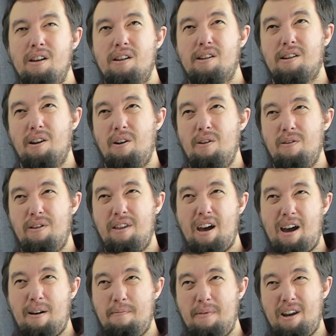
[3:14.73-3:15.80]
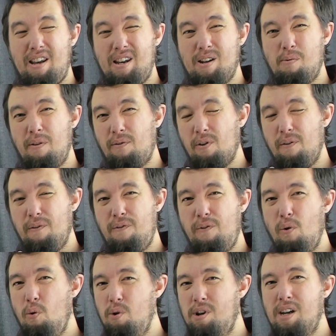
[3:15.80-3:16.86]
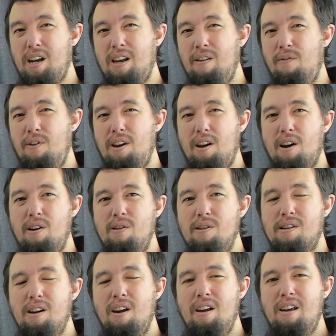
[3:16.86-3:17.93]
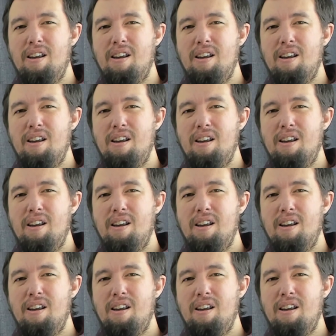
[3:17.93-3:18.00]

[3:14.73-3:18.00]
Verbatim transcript: so that means we've got 14 videos